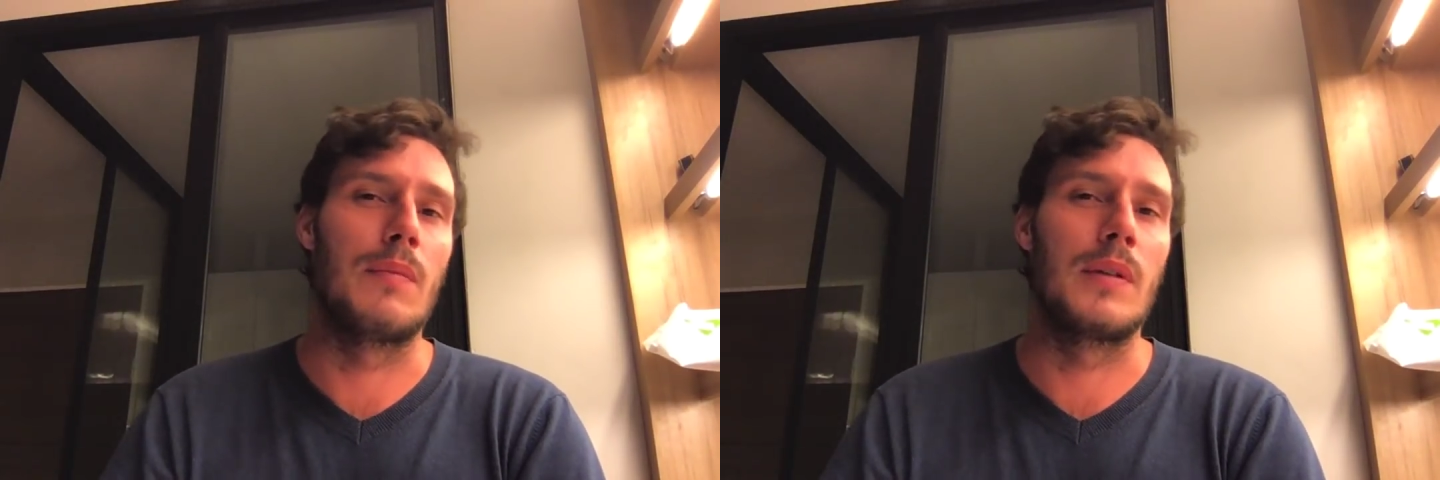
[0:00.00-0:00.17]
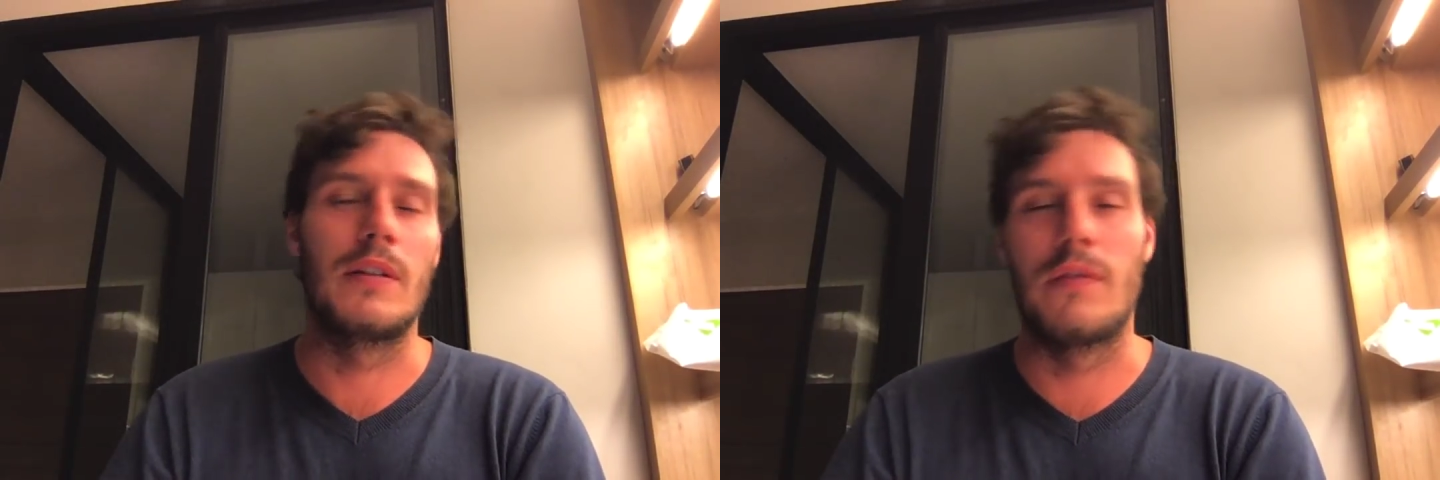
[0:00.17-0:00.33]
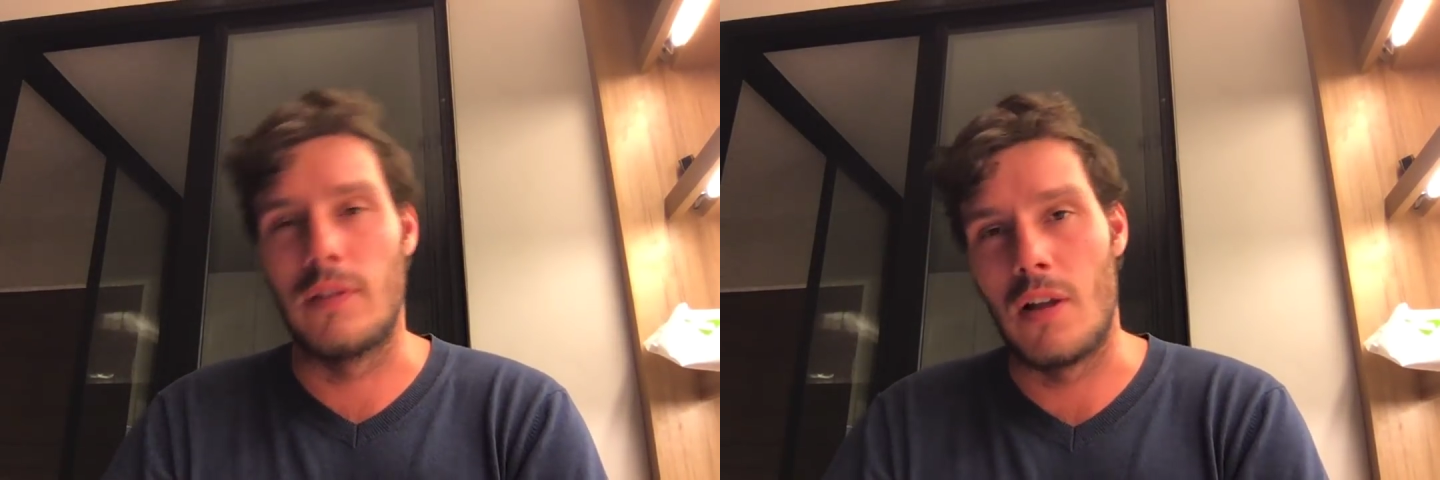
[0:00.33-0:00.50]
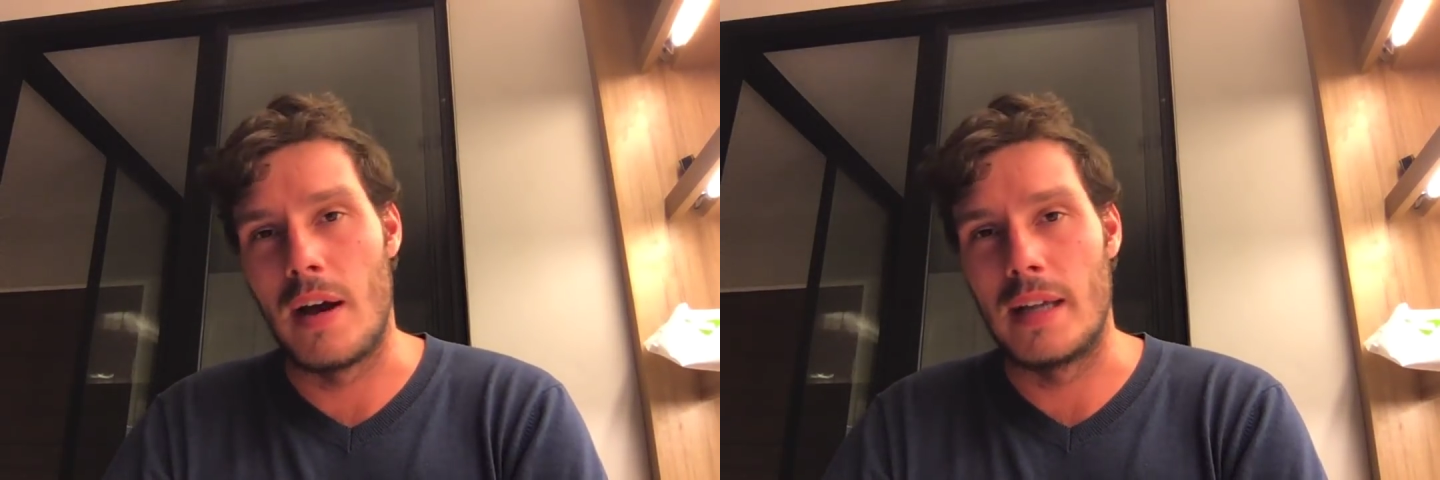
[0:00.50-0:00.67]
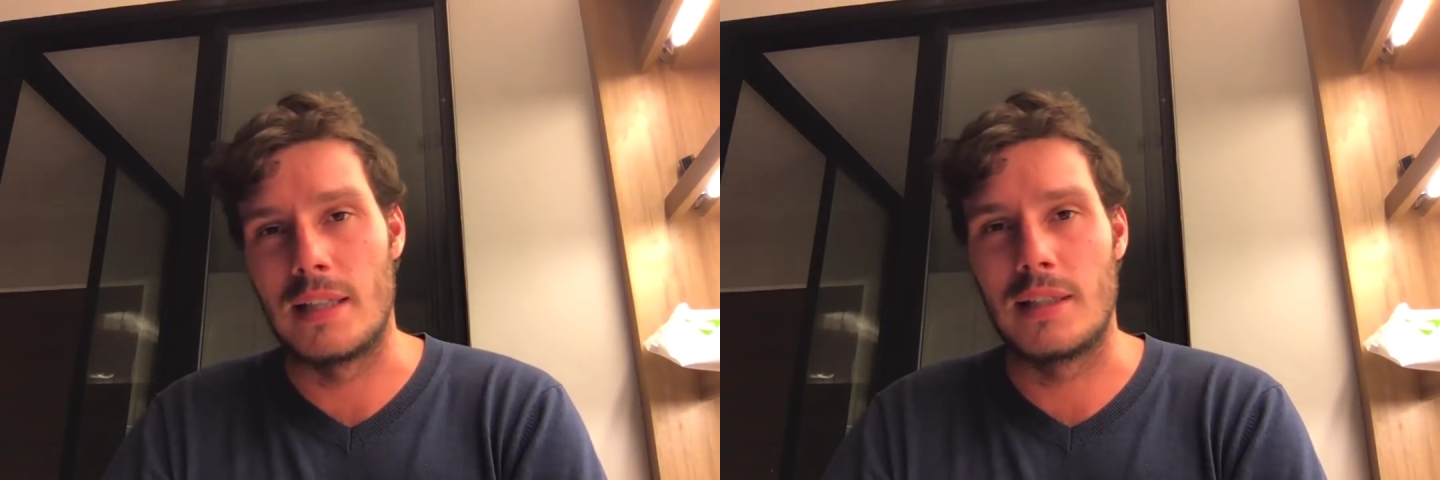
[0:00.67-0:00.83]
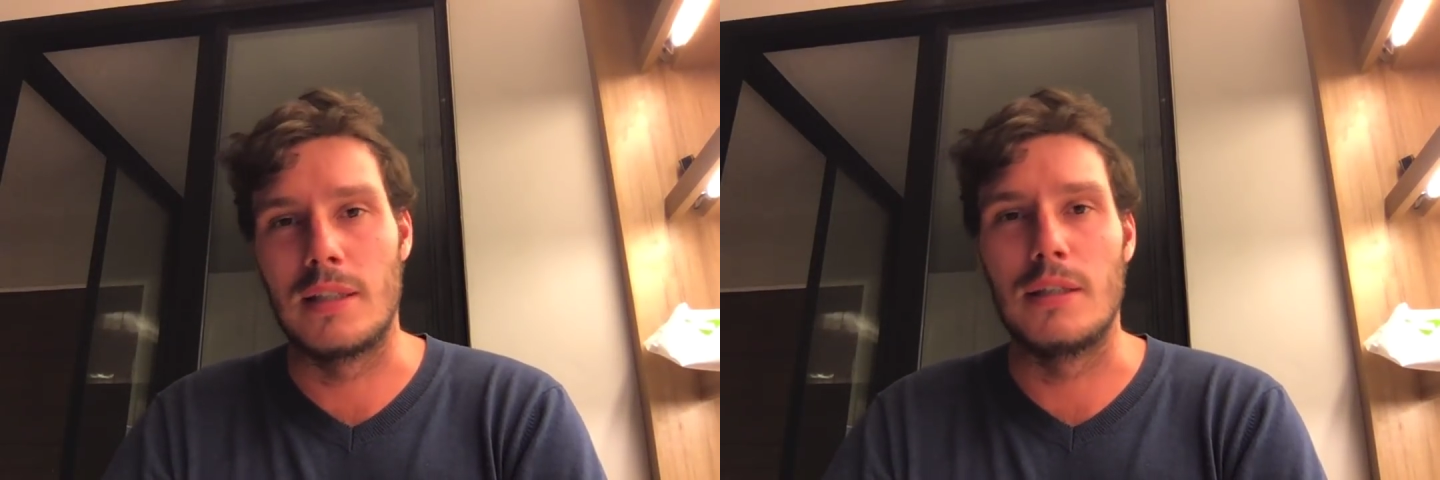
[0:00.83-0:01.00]
I'm gonna fly and
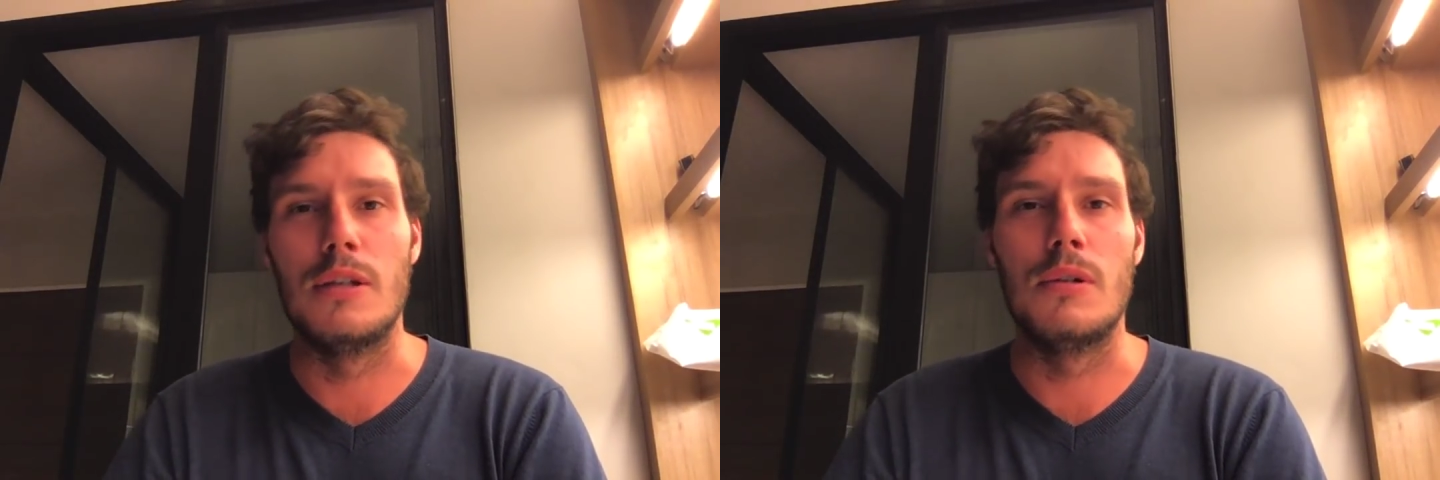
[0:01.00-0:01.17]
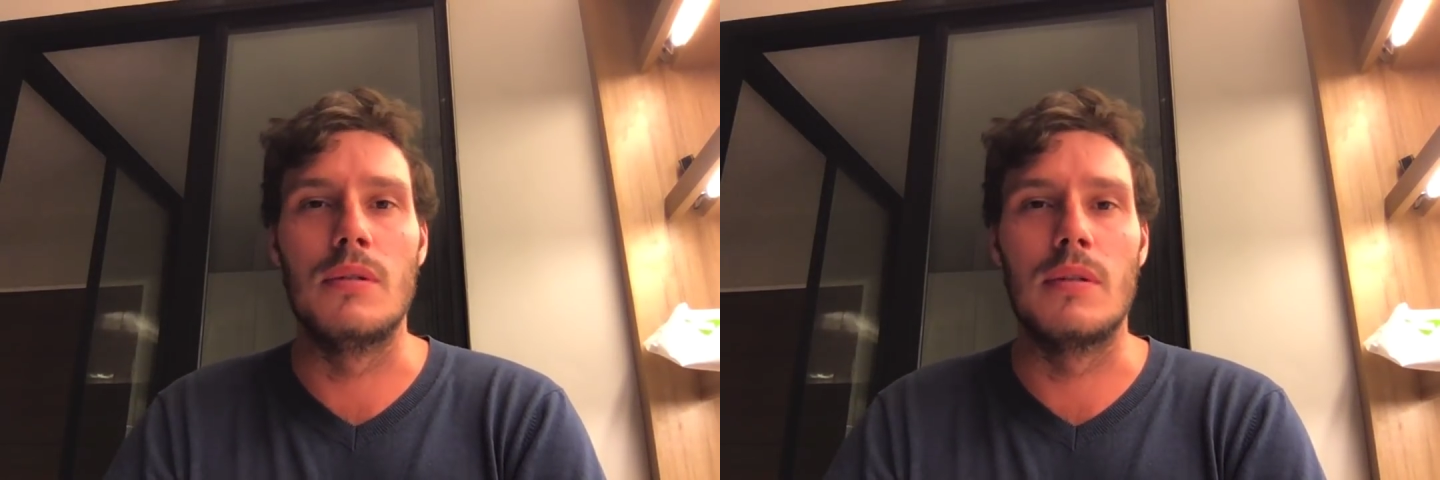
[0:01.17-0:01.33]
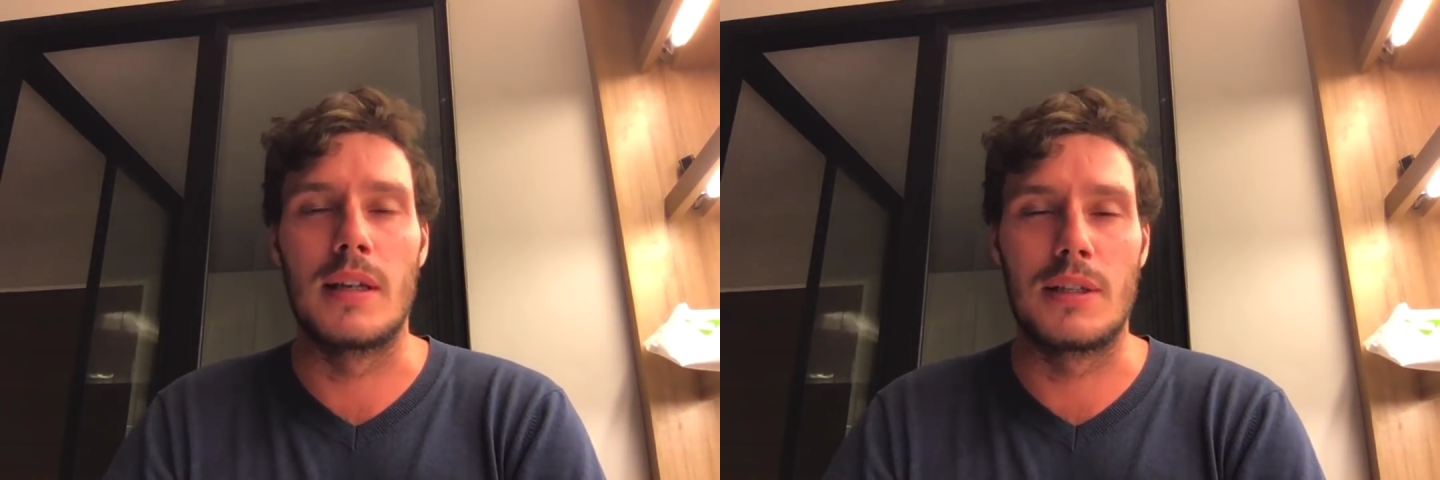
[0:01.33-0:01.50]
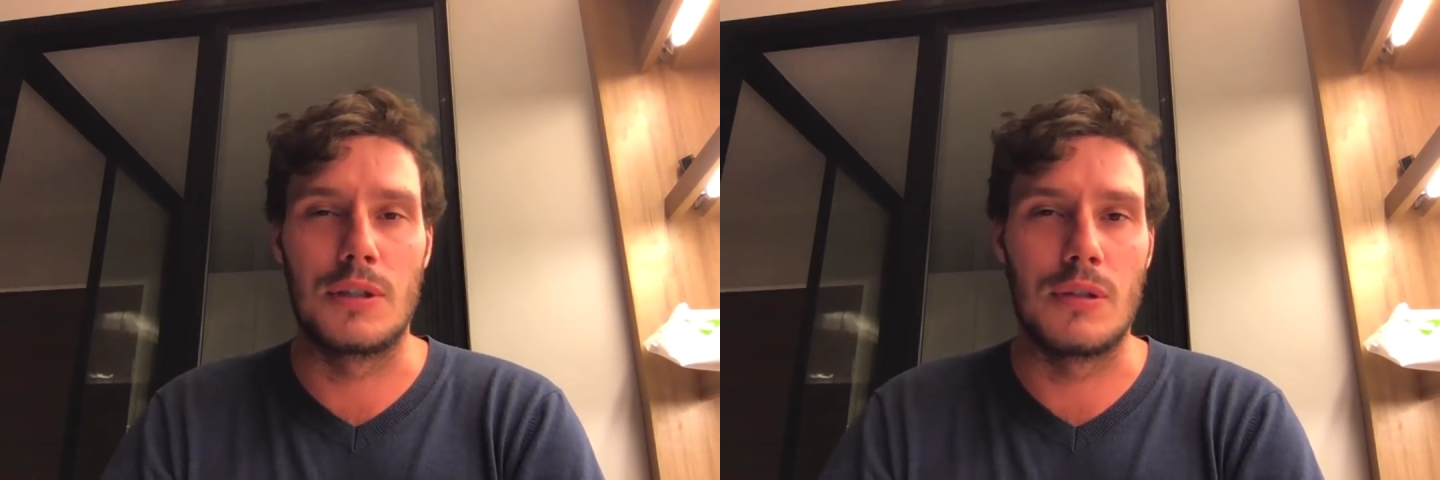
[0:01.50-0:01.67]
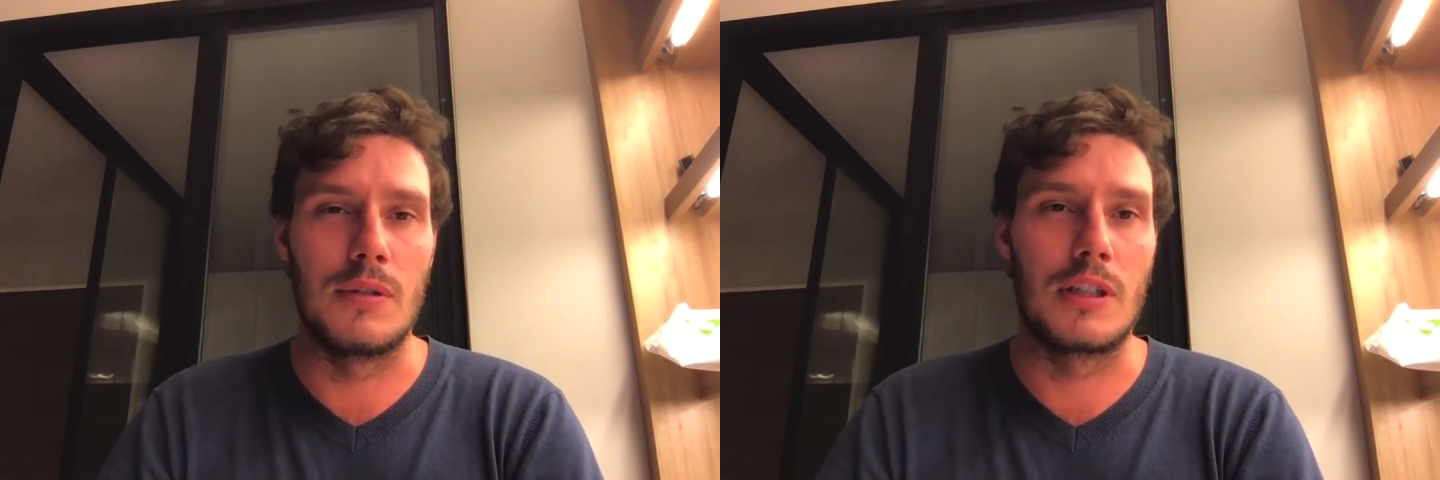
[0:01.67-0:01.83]
see you soon.